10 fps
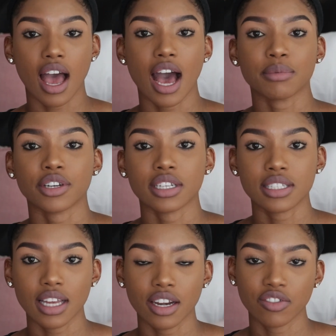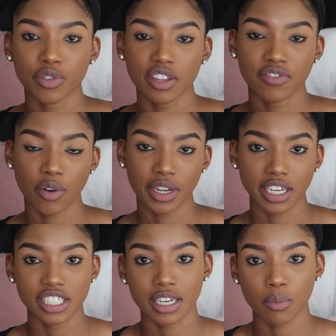I'm gonna start off with the
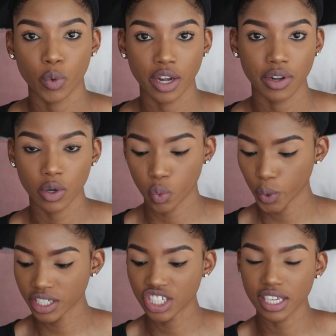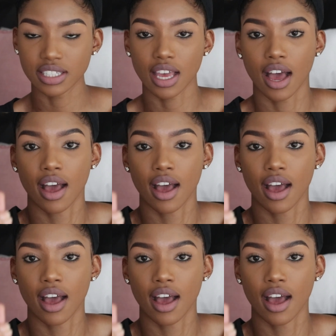foundation I'm wearing, which is